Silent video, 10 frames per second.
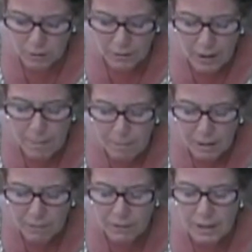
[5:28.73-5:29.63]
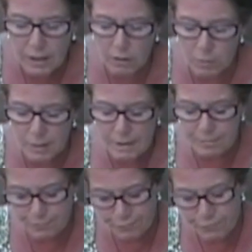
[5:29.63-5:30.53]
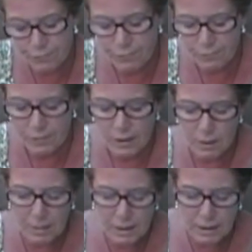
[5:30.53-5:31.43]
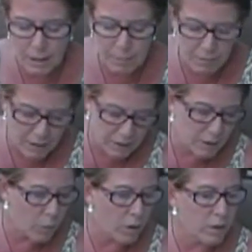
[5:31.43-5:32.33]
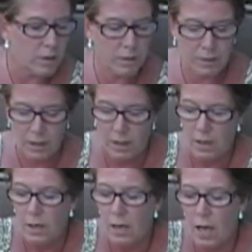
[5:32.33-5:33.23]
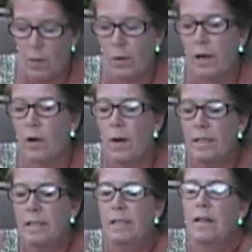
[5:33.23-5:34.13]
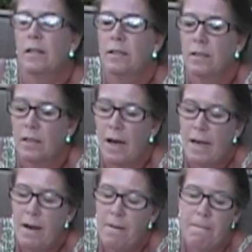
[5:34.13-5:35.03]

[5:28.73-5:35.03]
Not that big of a deal, but in the big scheme of things, it works. And we're going to go ahead and set this aside.